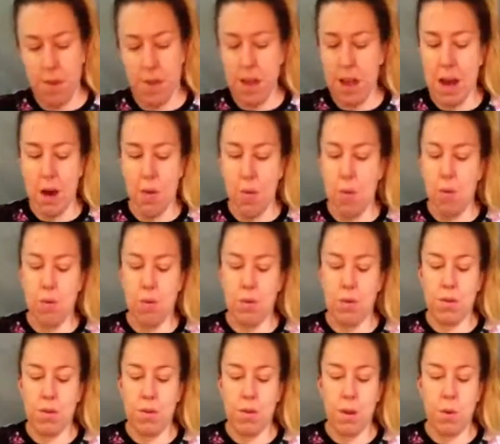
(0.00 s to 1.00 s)
I don't
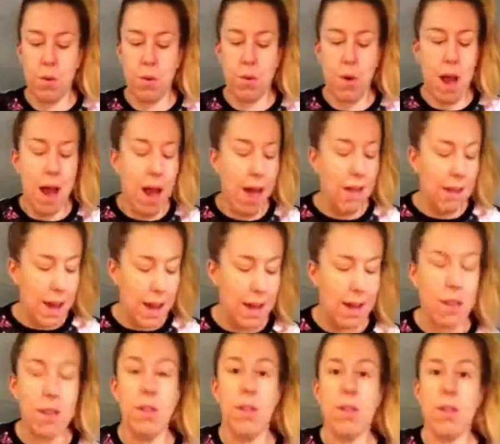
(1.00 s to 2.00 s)
want a real
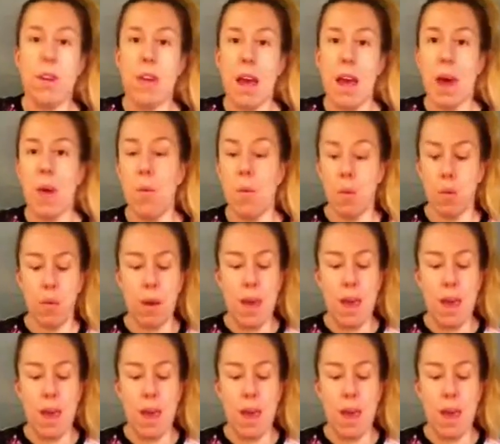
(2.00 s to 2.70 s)
highlighted look today. I want